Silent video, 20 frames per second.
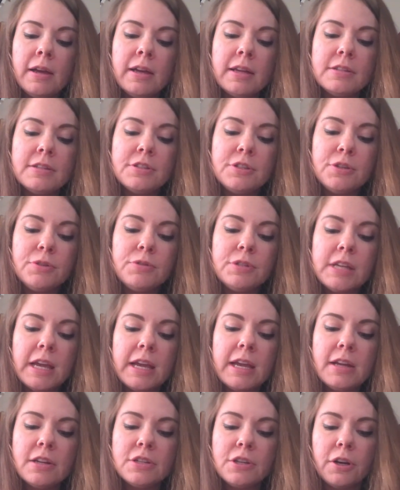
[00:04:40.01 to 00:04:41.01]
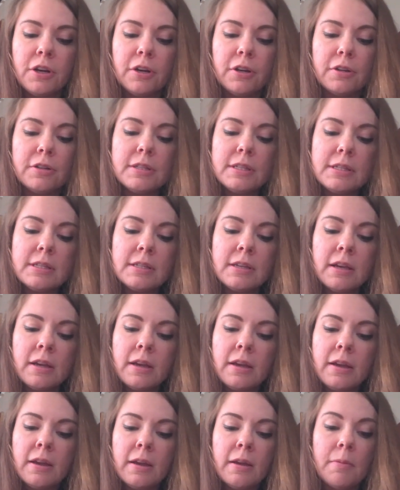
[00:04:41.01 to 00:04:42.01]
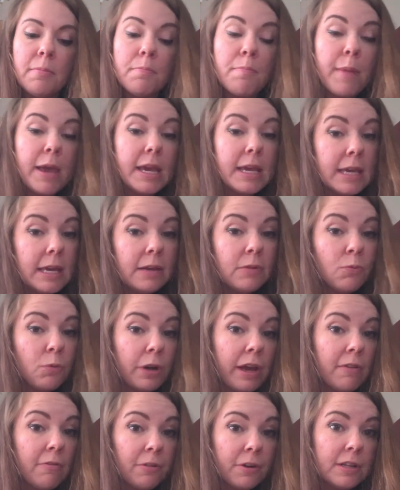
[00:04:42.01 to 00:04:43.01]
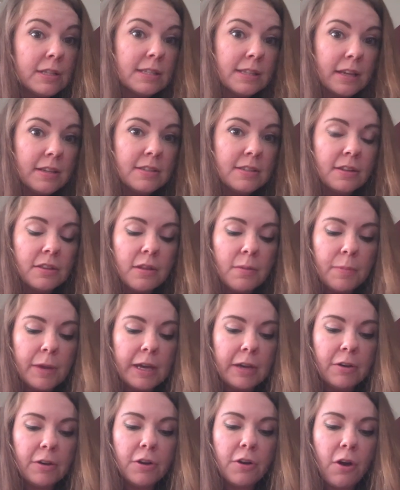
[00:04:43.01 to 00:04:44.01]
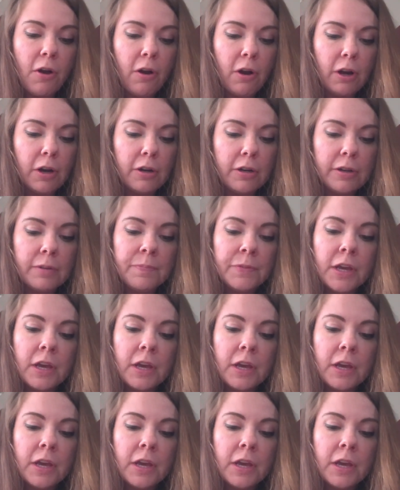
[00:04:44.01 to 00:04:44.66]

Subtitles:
is to take turns making whatever it says on the maker card.